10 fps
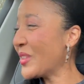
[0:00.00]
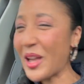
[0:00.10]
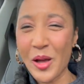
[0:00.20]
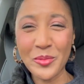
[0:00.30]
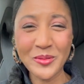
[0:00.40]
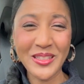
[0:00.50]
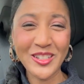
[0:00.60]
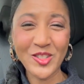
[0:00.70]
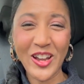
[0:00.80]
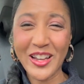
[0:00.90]
albums they're
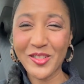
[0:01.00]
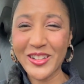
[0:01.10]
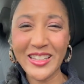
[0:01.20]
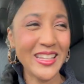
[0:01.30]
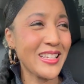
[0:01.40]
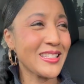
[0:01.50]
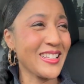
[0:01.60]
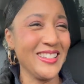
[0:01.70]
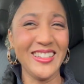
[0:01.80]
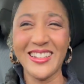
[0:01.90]
trying to release,
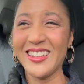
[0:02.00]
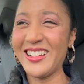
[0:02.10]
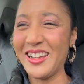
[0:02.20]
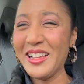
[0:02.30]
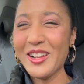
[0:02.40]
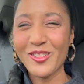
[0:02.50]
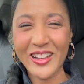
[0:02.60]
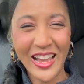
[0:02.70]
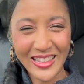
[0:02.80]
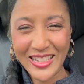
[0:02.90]

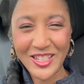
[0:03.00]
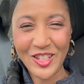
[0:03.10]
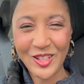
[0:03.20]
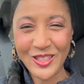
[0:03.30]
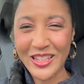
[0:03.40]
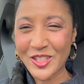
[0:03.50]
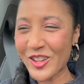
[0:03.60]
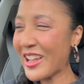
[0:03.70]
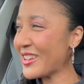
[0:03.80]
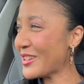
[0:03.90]
reality shows they're
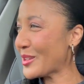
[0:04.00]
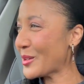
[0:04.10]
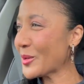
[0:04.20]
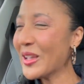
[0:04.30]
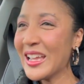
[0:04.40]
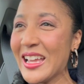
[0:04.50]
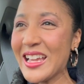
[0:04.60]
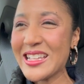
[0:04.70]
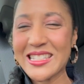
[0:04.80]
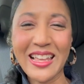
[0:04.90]
trying to do.
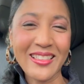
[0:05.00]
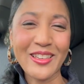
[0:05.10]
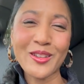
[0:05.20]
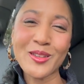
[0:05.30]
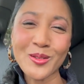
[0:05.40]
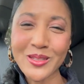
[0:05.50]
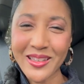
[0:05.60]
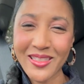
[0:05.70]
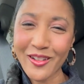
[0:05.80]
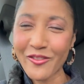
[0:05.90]
It's like they're
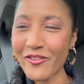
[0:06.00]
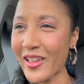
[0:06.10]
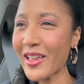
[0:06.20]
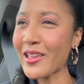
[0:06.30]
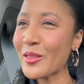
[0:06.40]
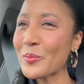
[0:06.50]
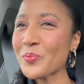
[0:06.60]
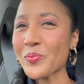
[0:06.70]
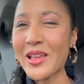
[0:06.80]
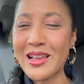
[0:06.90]
using their faith
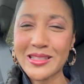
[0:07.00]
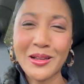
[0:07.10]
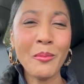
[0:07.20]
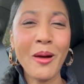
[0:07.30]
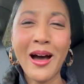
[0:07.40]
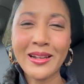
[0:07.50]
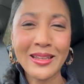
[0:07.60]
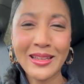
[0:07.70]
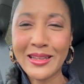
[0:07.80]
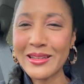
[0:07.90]
as a
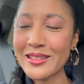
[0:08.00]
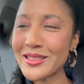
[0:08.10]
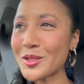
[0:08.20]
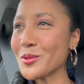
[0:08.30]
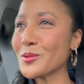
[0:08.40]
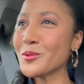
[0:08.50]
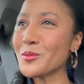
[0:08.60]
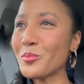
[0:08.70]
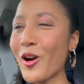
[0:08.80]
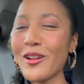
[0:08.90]
commodity to
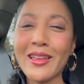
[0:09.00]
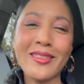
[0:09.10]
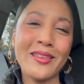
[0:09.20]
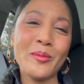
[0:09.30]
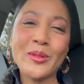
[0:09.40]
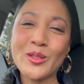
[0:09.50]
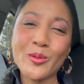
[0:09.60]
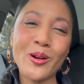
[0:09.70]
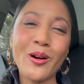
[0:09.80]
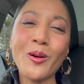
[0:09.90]
parlay them into
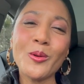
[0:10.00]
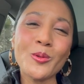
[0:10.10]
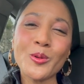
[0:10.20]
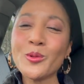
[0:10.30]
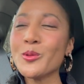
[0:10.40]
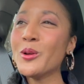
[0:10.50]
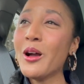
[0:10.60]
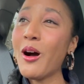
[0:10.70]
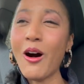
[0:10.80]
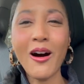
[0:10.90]
a whole new
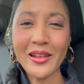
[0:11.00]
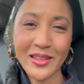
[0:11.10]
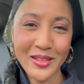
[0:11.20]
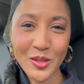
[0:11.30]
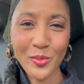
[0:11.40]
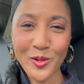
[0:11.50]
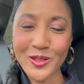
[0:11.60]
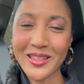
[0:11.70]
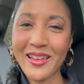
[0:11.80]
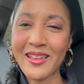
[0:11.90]
audience, per
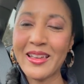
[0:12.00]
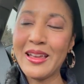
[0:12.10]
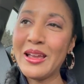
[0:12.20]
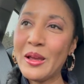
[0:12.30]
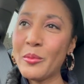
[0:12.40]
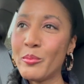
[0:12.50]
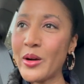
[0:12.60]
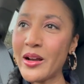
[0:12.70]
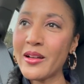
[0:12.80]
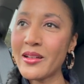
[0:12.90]
se.
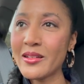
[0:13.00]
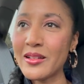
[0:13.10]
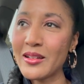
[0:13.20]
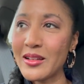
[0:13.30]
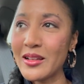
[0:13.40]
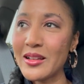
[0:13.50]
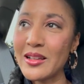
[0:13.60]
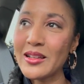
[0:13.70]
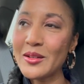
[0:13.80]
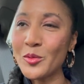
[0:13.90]
But
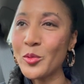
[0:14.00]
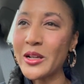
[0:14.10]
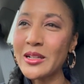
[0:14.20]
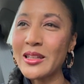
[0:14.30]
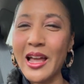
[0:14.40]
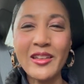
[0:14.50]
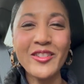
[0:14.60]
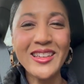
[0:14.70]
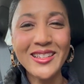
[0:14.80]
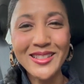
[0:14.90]
when life
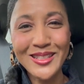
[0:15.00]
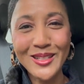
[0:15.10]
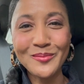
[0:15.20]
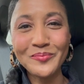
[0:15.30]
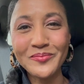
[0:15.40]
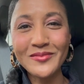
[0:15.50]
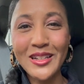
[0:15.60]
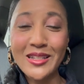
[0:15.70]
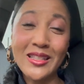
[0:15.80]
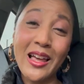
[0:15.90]
hits,
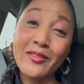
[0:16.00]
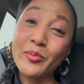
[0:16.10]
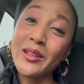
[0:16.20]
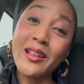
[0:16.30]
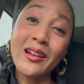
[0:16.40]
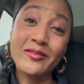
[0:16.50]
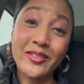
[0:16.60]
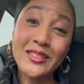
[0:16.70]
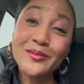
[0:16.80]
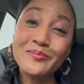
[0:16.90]
because life be
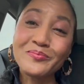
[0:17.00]
lifing,